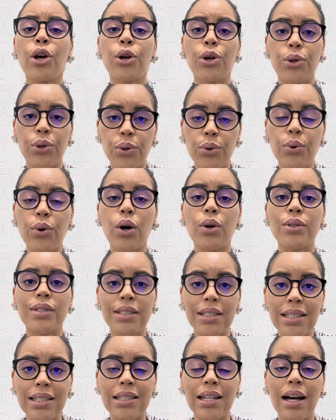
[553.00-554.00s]
You go
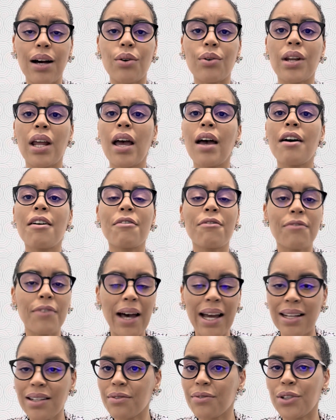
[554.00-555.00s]
sit down,
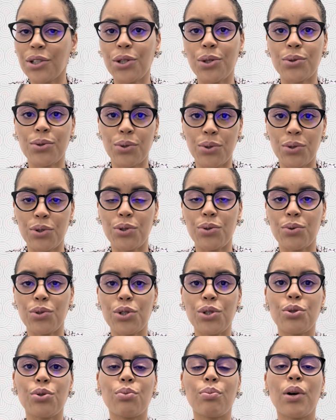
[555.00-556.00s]
find videos on
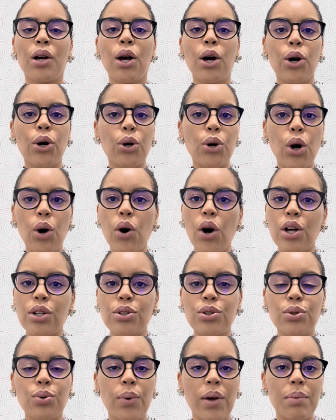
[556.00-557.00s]
YouTube, go
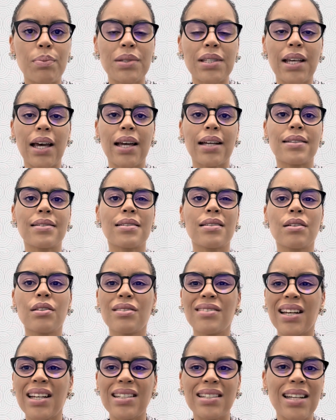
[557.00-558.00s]
onto websites,
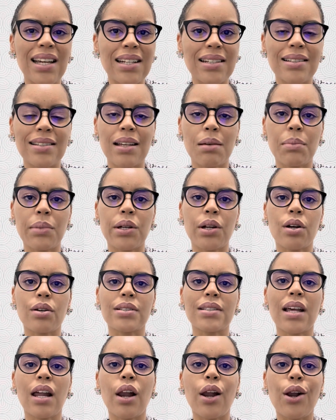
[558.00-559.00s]
attend
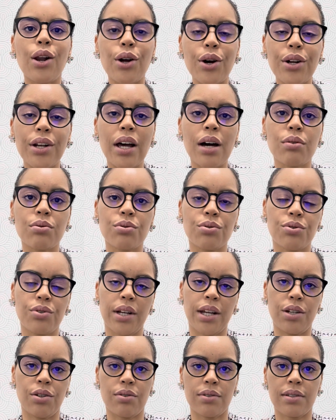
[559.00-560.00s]
seminars, learn how to
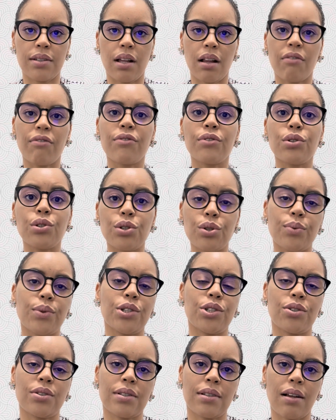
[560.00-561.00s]
trade yourself, do it
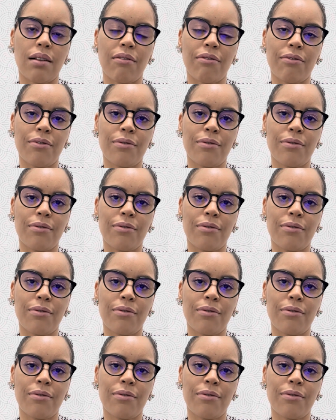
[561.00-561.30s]
yourself.